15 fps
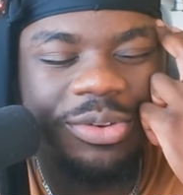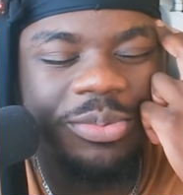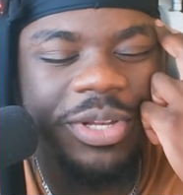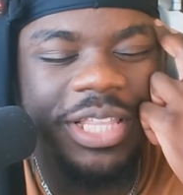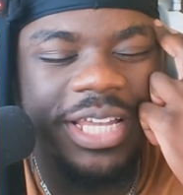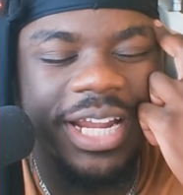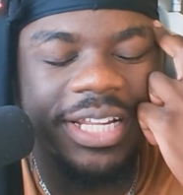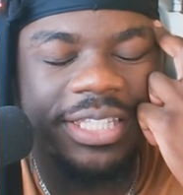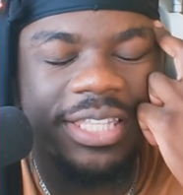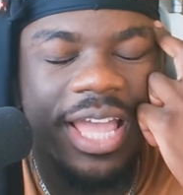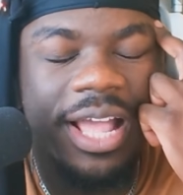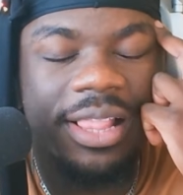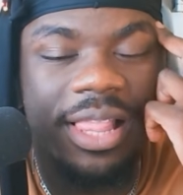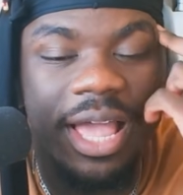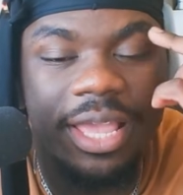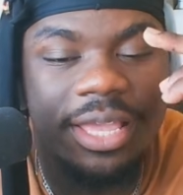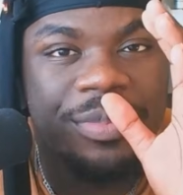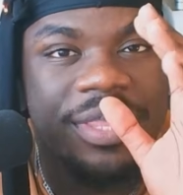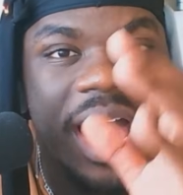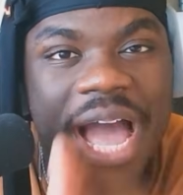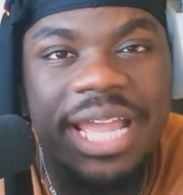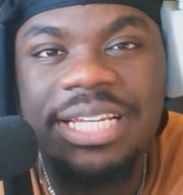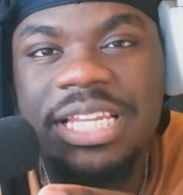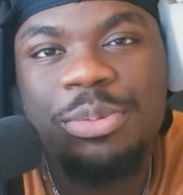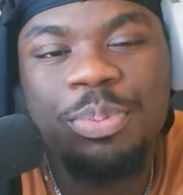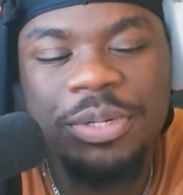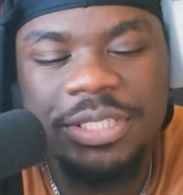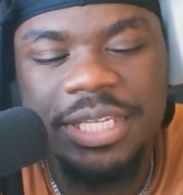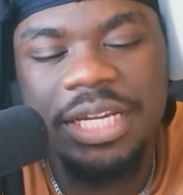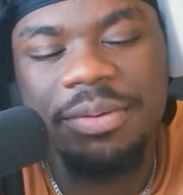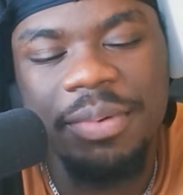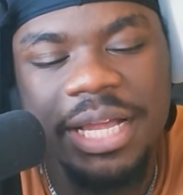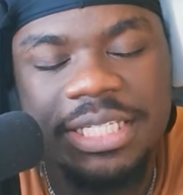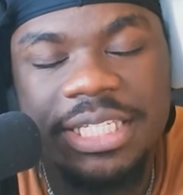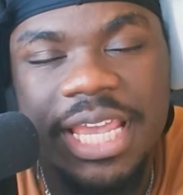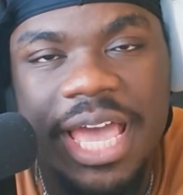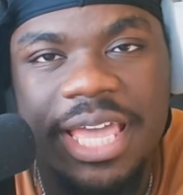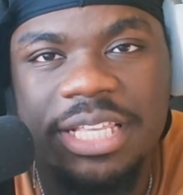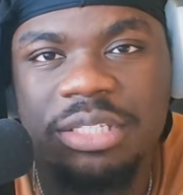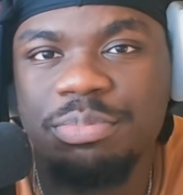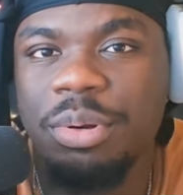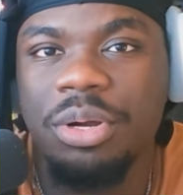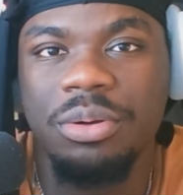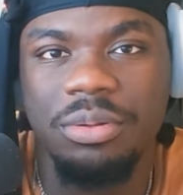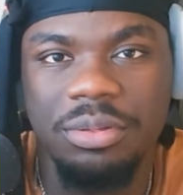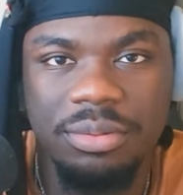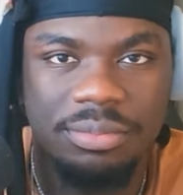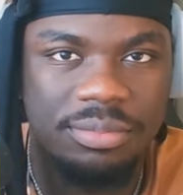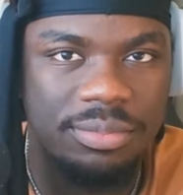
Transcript: you really got to think like 90% of my chat is broke.